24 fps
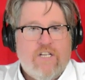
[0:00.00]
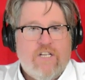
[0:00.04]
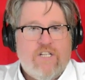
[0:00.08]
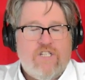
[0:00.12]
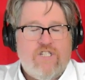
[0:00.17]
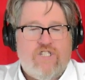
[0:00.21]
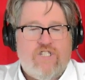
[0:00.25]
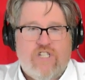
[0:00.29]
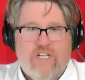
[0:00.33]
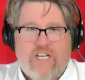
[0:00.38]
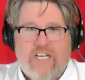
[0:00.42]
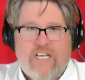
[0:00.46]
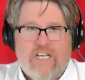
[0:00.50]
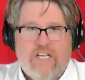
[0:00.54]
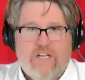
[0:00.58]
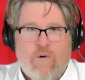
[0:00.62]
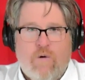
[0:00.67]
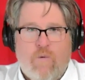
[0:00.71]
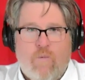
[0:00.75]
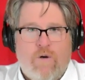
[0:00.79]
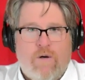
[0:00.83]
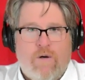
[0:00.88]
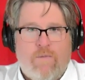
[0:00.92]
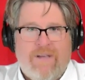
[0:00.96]
Gene
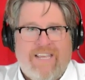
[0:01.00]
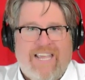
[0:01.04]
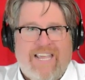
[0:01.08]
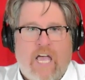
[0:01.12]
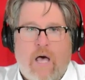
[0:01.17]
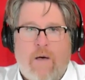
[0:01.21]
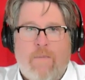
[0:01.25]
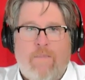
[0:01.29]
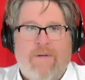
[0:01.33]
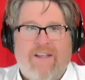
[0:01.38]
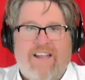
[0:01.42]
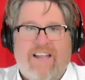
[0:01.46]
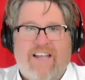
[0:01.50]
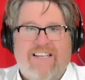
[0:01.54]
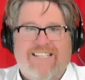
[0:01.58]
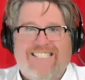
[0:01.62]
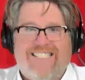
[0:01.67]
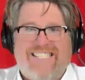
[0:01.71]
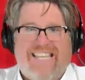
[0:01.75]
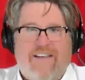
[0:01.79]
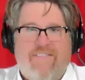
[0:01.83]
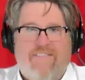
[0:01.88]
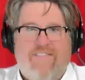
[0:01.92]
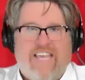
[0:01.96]
will be helping
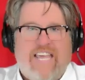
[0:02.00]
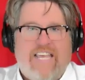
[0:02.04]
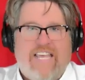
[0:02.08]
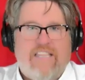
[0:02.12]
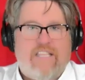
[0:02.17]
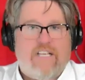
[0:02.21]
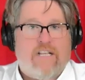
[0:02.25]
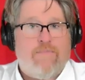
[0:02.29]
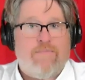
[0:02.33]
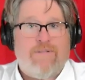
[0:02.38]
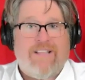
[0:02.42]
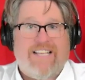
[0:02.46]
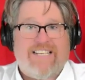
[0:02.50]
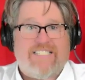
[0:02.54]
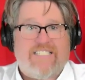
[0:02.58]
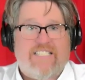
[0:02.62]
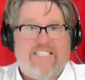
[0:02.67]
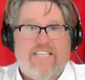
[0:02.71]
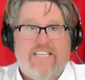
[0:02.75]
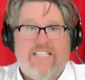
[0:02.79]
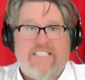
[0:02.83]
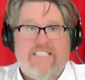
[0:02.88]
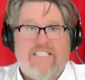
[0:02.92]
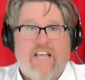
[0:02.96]
us navigate the
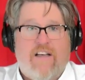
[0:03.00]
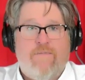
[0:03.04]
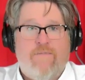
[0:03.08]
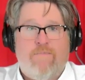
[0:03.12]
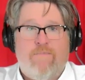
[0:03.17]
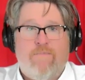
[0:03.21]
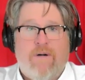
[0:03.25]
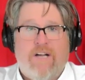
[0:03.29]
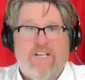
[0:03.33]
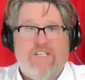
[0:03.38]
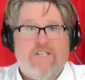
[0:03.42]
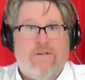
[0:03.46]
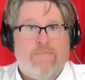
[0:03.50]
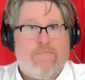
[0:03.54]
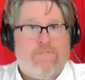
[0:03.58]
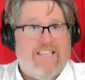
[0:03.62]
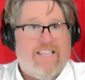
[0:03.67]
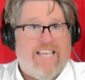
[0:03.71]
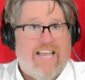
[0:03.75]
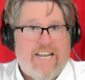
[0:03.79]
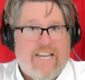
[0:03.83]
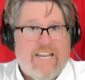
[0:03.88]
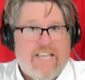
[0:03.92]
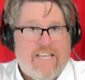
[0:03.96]
complexities of budget
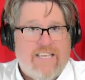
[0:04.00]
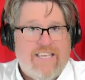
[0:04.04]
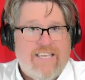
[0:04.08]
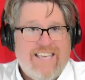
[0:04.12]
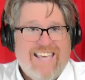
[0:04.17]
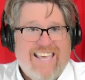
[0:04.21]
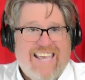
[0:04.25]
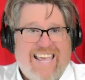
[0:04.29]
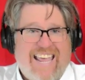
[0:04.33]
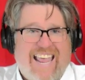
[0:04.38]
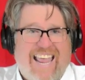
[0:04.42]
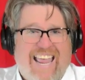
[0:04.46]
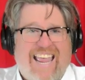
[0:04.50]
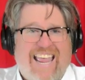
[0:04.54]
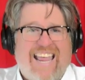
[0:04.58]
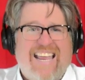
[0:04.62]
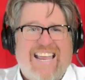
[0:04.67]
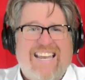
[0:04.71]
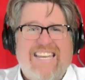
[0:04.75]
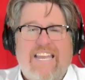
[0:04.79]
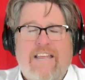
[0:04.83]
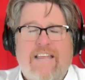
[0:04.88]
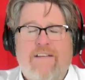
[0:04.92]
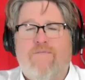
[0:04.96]
planning
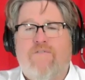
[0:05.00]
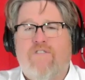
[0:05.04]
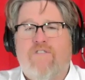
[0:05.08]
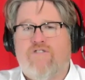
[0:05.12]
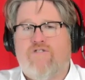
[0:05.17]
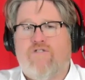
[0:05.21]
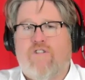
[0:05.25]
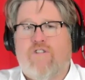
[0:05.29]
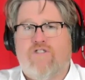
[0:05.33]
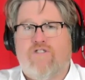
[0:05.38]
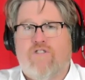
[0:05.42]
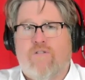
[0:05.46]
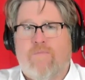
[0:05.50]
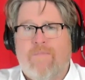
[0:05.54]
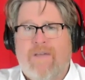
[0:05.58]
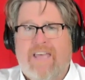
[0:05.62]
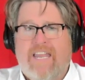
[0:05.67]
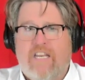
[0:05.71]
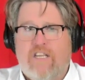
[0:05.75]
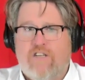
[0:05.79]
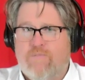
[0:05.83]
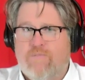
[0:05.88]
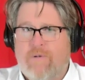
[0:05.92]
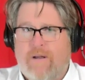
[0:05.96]
and infrastructure
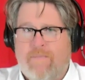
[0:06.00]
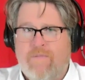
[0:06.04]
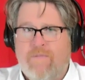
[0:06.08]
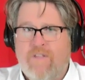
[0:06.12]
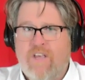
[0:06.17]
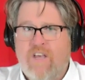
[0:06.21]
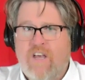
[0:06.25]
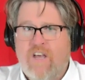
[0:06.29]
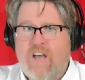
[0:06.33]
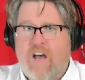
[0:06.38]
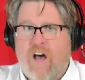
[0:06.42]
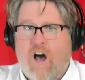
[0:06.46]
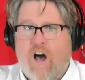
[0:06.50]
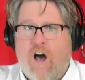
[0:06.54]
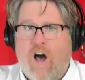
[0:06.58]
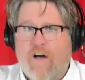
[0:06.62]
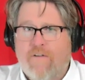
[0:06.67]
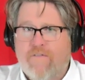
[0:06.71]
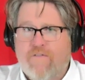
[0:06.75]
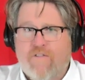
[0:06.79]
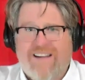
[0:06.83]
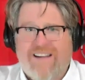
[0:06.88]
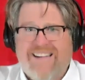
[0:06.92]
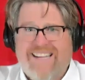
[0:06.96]
management,
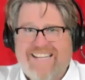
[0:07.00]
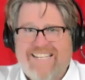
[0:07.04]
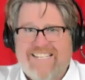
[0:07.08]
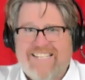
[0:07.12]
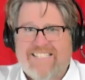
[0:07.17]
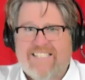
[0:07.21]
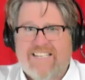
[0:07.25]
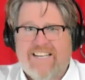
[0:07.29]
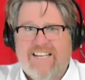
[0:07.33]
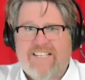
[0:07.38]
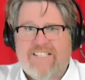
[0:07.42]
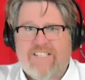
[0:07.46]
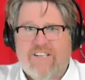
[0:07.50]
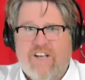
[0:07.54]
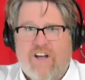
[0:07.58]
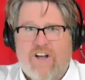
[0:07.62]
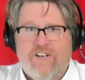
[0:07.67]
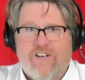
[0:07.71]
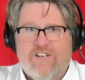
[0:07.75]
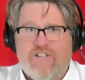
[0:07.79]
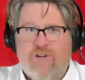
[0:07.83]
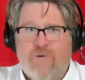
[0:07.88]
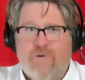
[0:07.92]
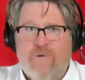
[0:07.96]
offering insights
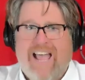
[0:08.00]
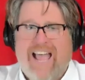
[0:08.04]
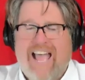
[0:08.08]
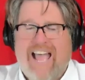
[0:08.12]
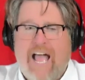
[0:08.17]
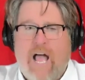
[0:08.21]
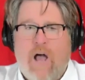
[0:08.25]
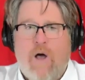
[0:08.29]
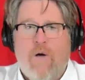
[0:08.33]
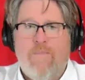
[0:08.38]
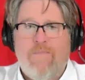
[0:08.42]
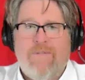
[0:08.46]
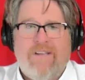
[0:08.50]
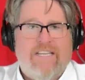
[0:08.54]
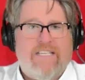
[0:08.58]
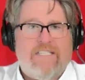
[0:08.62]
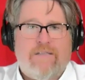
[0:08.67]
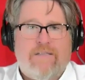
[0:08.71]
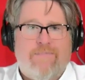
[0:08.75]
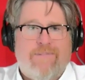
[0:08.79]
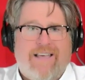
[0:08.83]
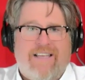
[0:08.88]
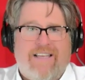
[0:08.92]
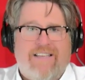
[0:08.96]
onto how
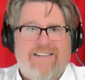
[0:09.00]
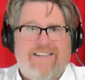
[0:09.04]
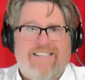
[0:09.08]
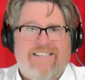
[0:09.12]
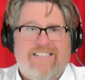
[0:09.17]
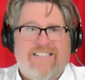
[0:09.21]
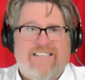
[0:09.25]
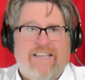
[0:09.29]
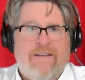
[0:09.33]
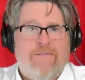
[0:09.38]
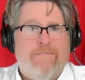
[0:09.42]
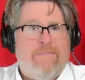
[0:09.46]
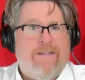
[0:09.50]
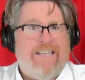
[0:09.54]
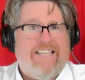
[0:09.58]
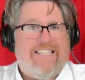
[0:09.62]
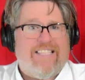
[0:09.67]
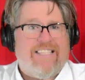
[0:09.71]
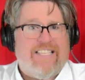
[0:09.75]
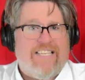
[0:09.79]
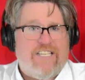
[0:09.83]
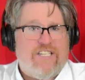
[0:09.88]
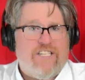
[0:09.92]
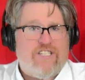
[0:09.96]
municipalities can
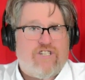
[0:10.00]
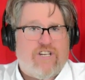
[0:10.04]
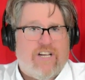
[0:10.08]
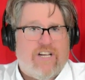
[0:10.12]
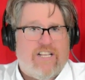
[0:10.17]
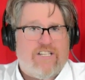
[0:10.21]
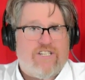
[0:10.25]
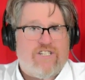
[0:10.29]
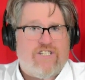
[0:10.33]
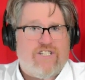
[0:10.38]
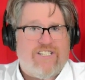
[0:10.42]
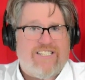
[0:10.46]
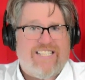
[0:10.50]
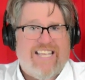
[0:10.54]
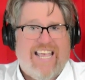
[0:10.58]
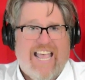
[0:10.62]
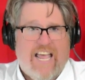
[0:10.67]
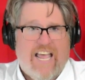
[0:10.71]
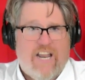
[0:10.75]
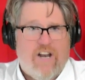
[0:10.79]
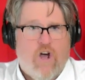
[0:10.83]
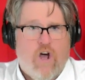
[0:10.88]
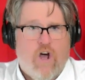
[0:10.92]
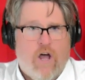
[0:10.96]
meet these challenges
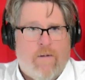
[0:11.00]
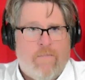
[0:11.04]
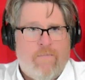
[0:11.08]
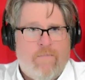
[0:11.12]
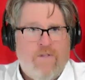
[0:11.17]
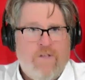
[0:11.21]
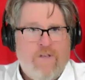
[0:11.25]
head on.